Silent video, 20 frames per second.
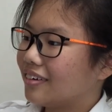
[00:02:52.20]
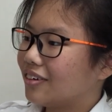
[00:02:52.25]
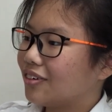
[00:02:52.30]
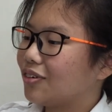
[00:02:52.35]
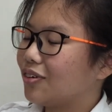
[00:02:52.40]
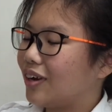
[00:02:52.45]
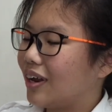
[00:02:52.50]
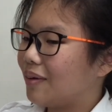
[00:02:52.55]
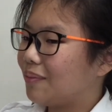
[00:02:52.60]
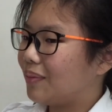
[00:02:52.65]

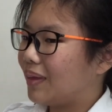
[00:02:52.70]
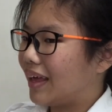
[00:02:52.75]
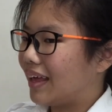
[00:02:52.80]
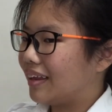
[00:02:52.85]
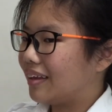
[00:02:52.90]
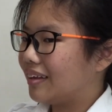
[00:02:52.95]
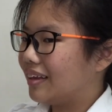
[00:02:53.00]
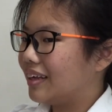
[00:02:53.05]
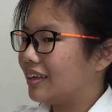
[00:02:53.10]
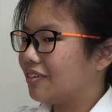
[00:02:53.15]
show them that
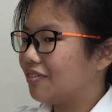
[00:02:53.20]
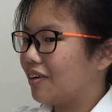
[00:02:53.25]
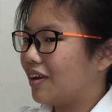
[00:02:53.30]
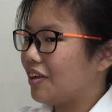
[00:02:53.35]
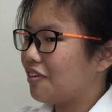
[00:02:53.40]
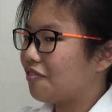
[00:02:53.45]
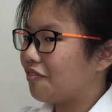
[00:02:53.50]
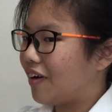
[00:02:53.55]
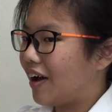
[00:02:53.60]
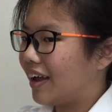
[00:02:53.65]
it's
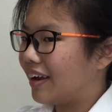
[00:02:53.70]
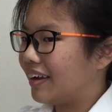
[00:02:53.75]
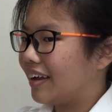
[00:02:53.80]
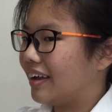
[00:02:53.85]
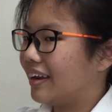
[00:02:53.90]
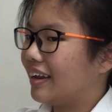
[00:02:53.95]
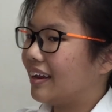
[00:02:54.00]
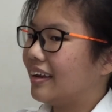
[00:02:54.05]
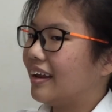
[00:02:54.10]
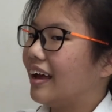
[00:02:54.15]
really fun, and
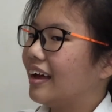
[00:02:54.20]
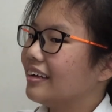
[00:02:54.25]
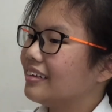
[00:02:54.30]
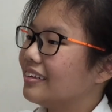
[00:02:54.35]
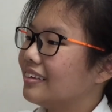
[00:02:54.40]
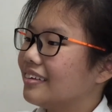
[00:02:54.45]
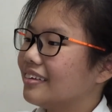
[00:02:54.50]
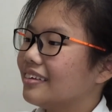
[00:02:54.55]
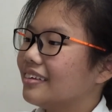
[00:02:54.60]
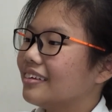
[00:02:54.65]
then
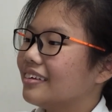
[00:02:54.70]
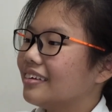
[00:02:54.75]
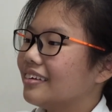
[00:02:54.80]
ask